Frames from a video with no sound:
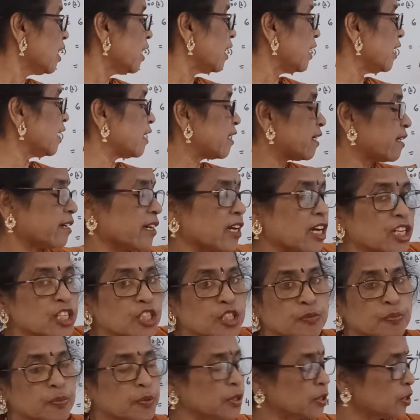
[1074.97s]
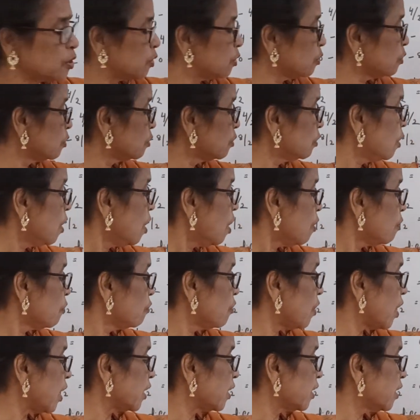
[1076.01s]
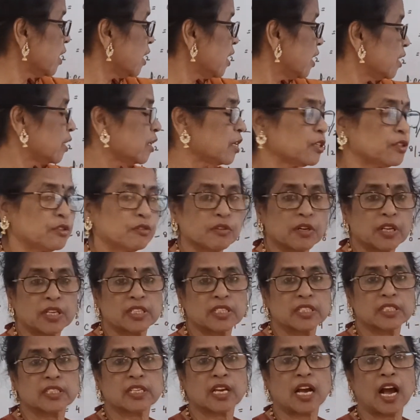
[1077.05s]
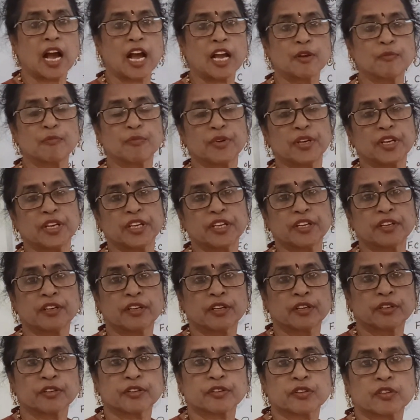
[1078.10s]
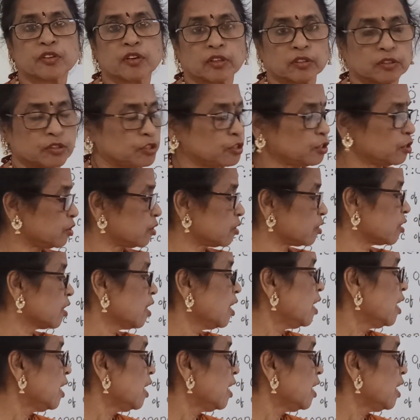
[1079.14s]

it transferred to one resonance hybrid structures.